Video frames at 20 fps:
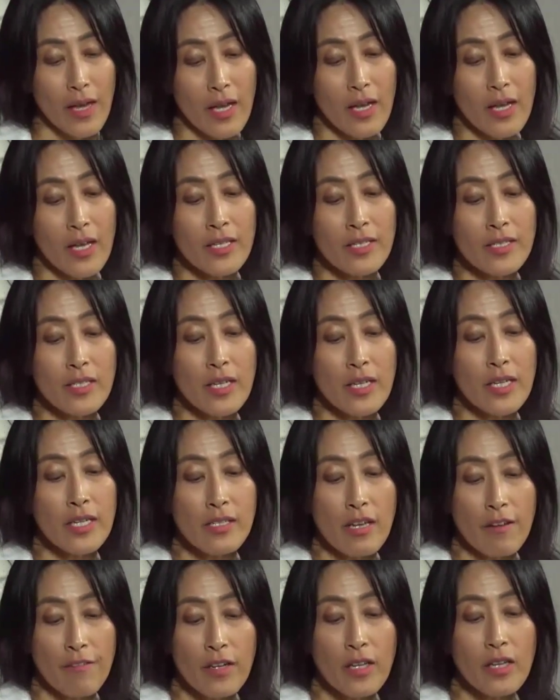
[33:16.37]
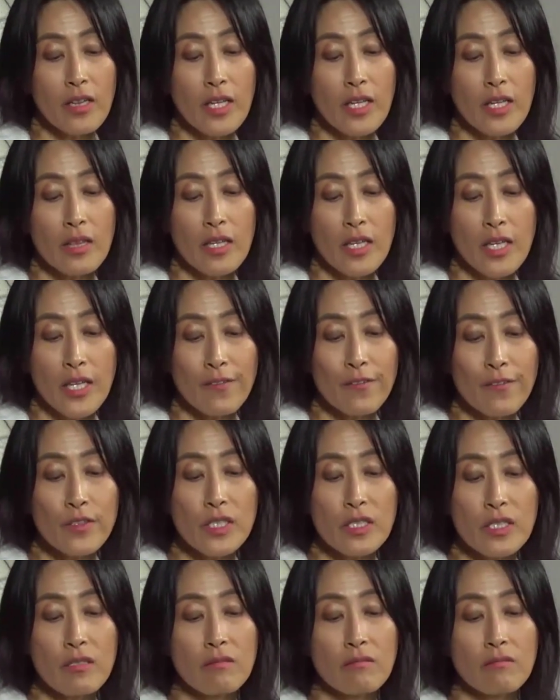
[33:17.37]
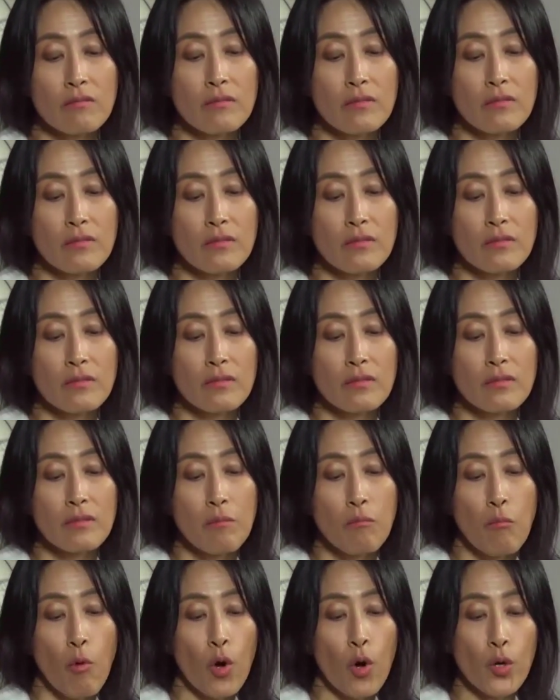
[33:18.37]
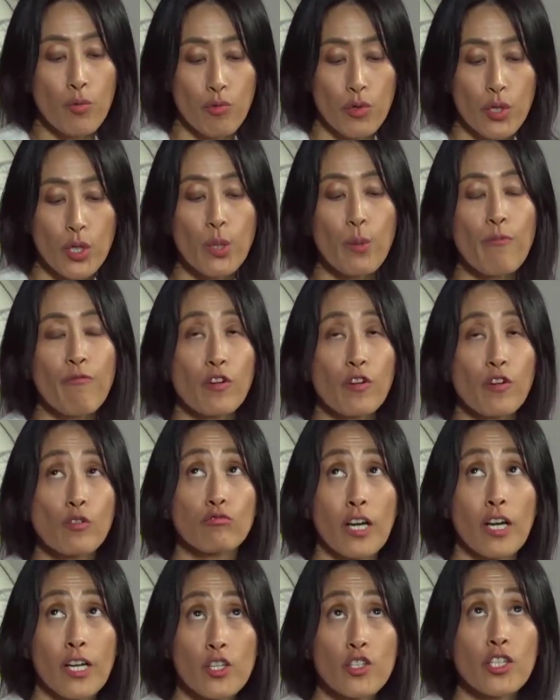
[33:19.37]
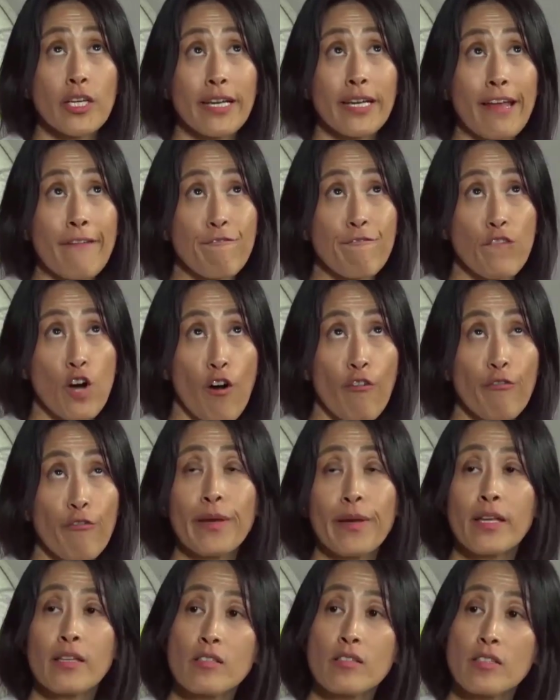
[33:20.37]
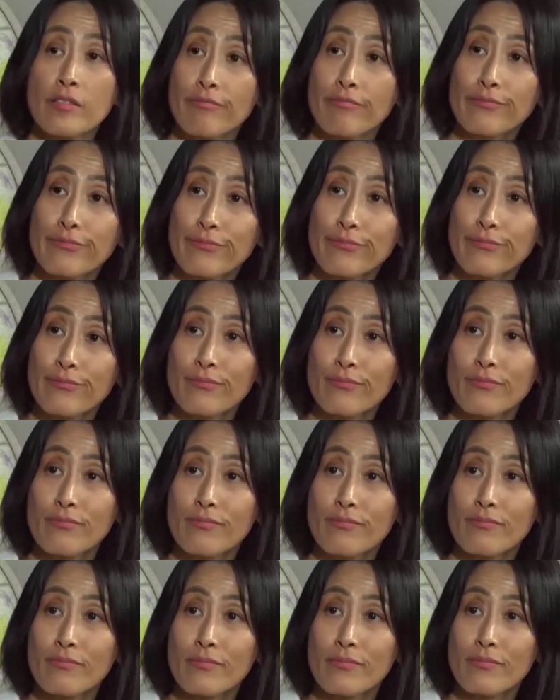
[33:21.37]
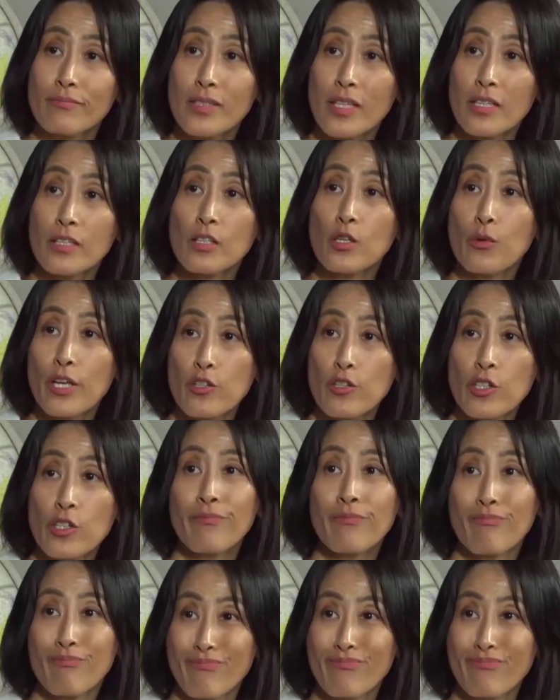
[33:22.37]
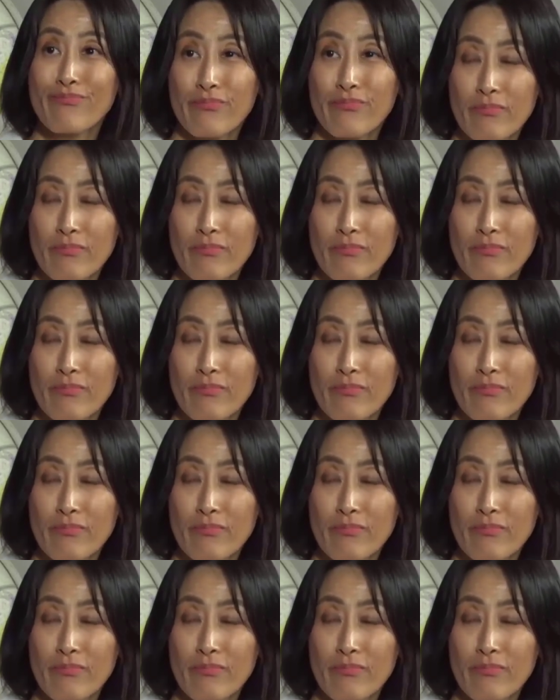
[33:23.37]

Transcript: And it definitely leaves more room for Russian involvement in the region.